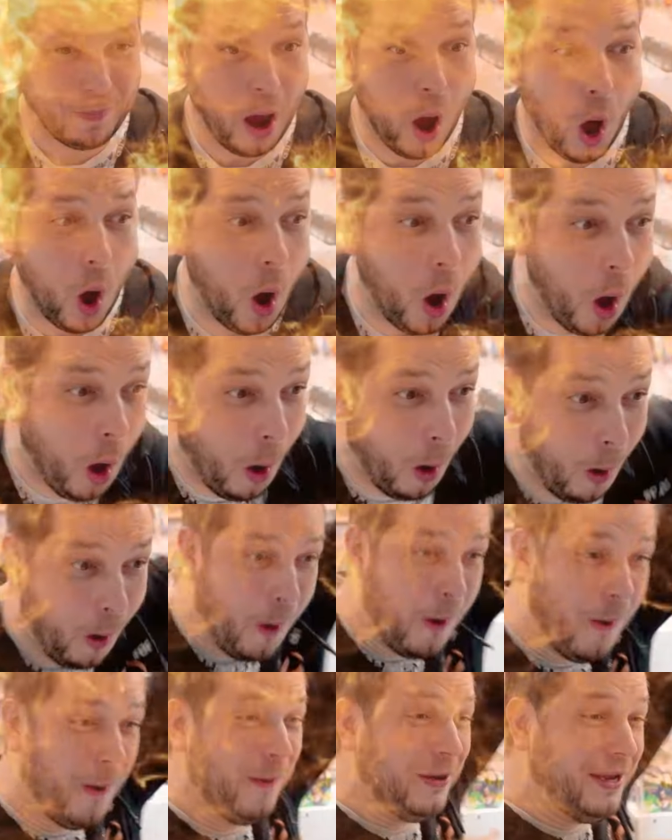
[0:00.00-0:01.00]

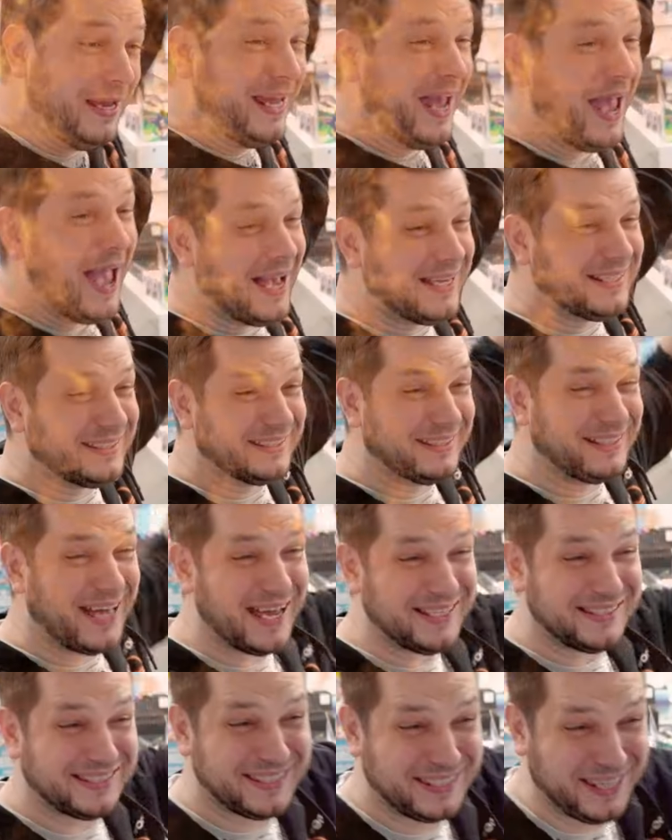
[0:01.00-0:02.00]
Oh, yes,
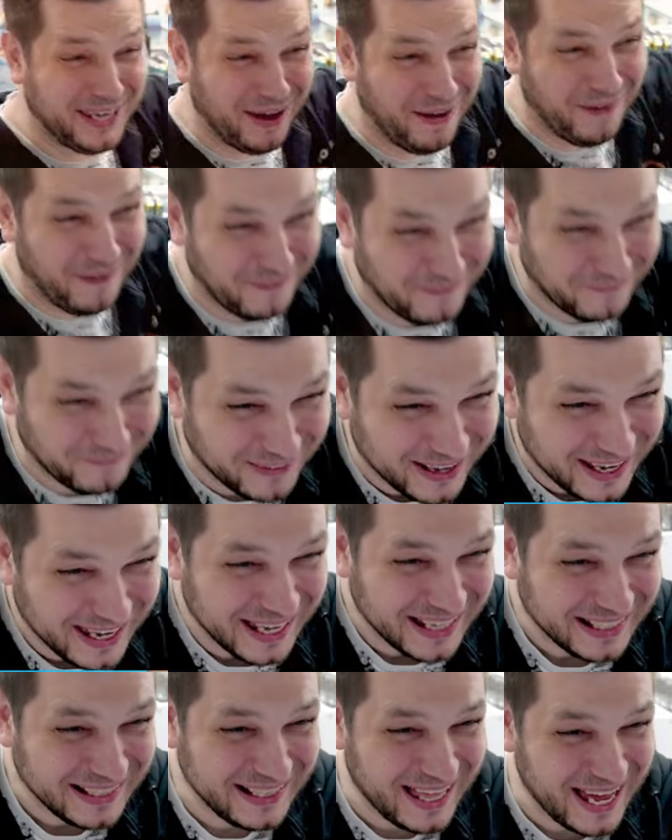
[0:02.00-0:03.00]
let's go.
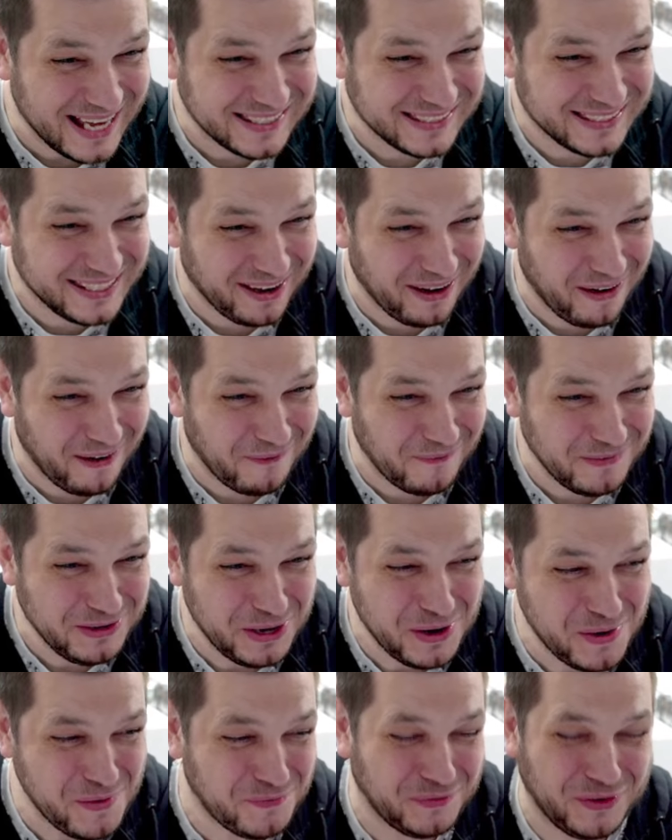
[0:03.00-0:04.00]
Let's go.
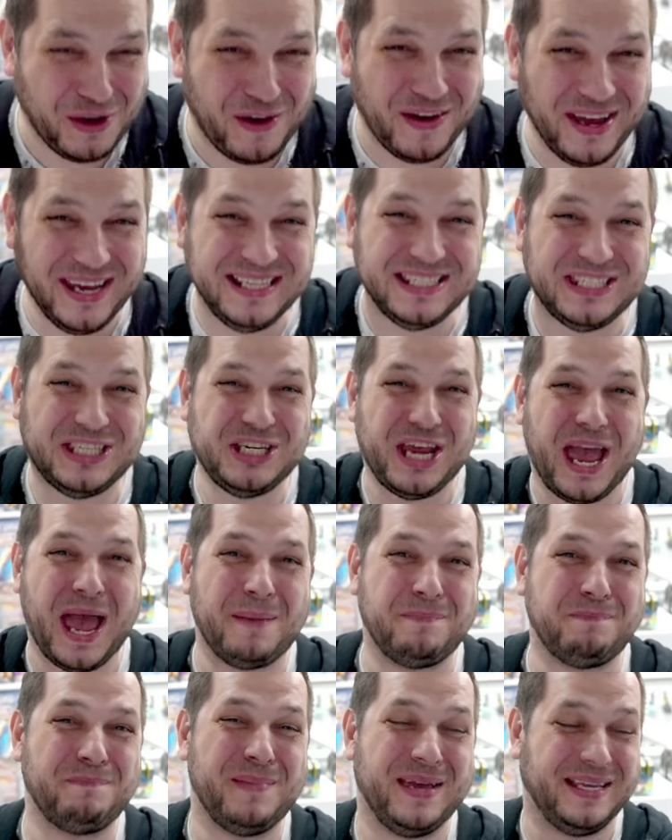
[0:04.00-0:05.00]
You've got a
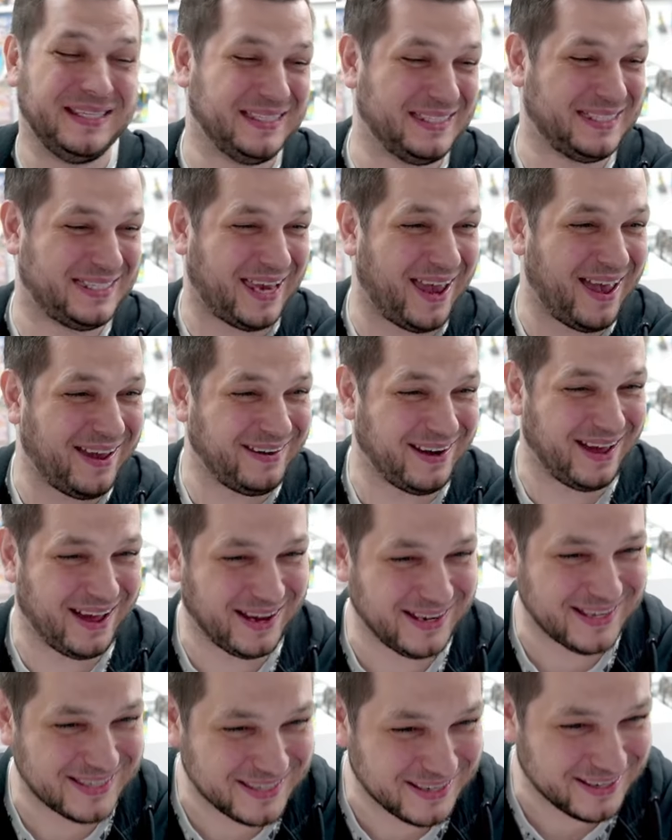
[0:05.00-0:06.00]
Gem Mint 10,
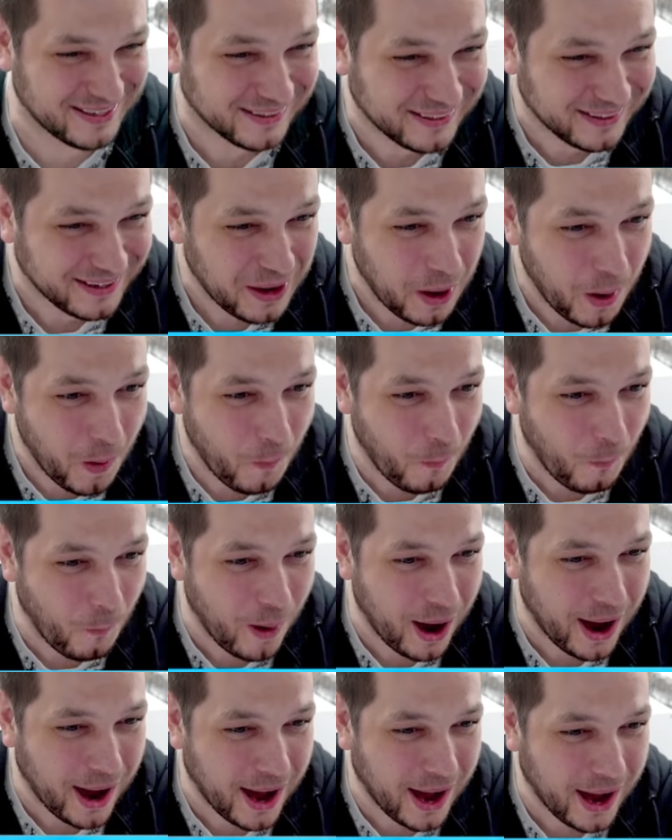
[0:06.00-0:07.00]
Isaac.
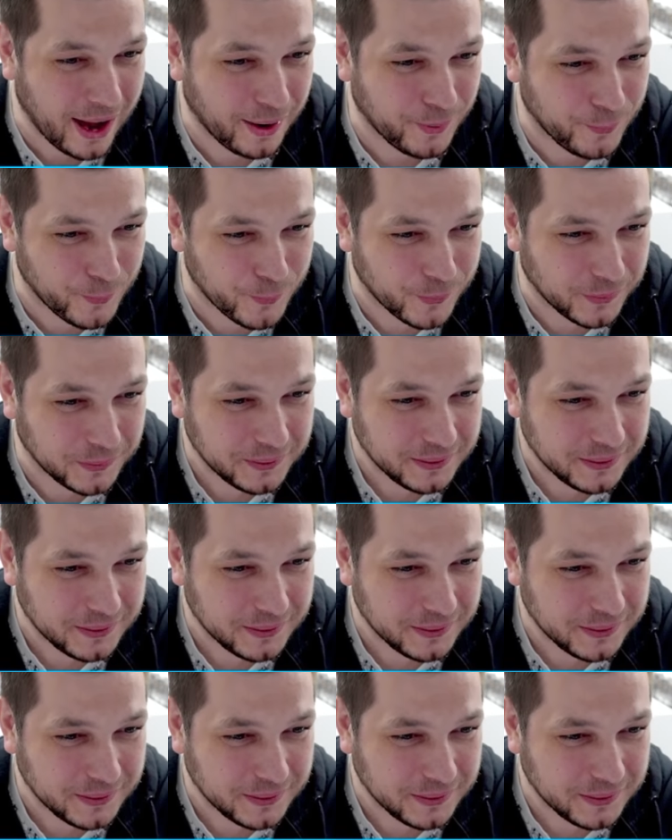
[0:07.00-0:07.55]
Wow.